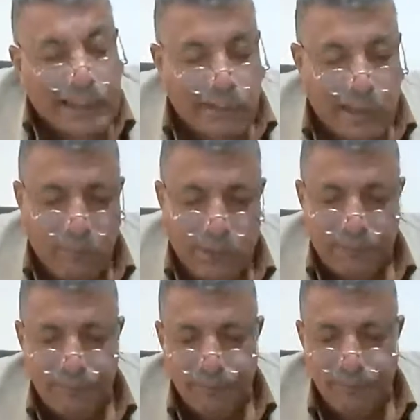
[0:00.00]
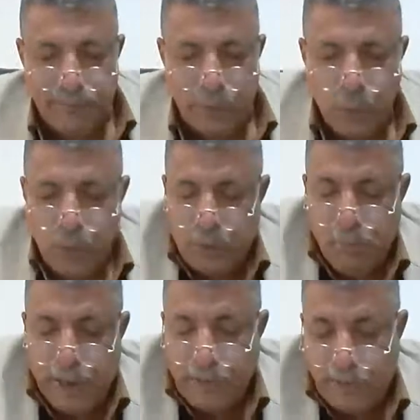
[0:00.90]
concept. What
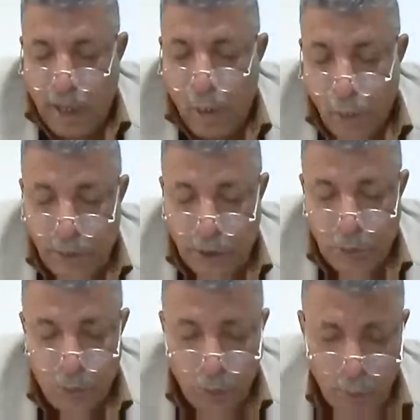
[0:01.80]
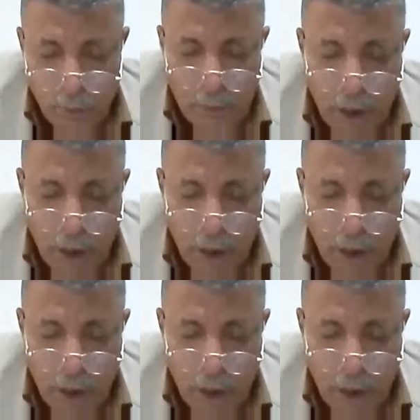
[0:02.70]
makes a woman into a woman?